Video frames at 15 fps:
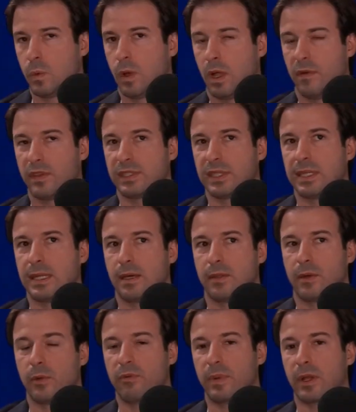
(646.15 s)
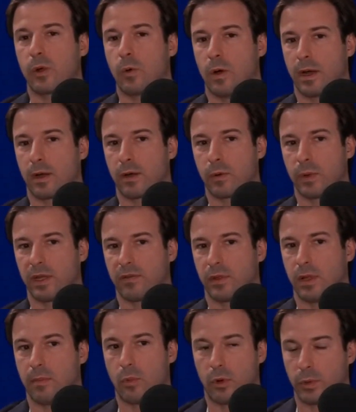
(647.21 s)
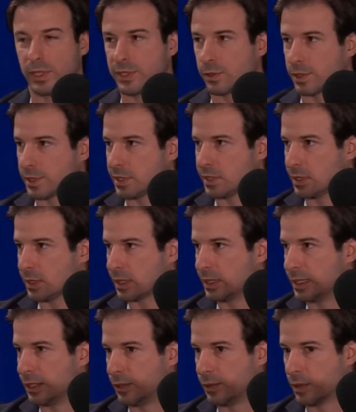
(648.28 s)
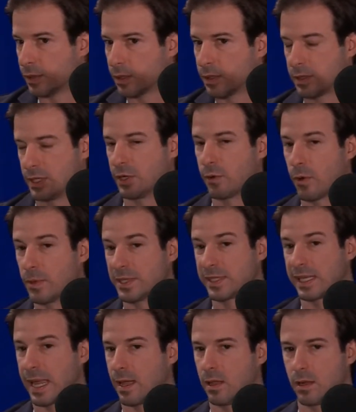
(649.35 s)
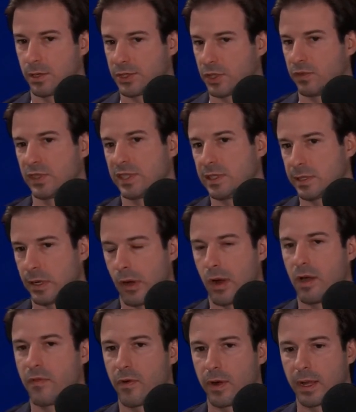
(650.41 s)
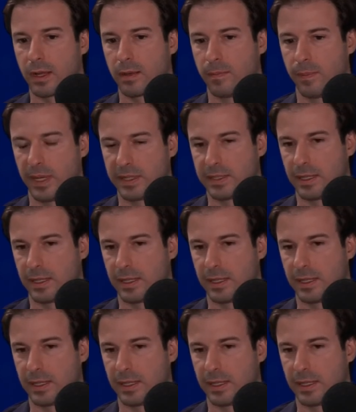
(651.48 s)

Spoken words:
obviously now that we've been acquired, we have a lot more resources to continue to grow and scale our services and our offering. But